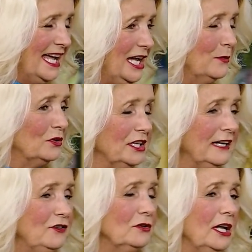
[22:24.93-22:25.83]
He will
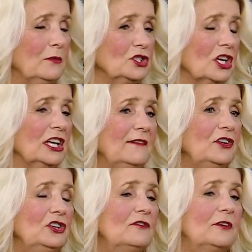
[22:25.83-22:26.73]
give you, He will deliver
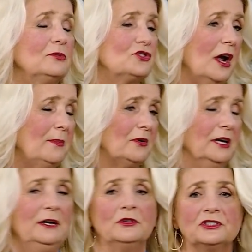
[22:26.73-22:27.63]
you from trouble.
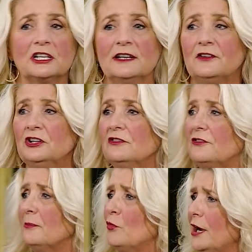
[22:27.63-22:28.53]
He will deliver you
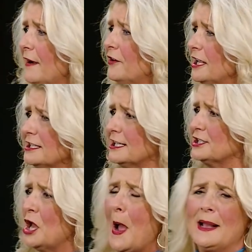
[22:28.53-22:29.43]
from whatever it is
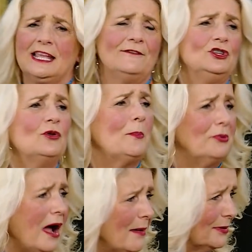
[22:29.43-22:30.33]
that's giving you a
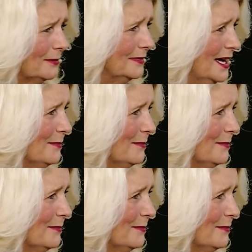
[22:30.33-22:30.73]
problem.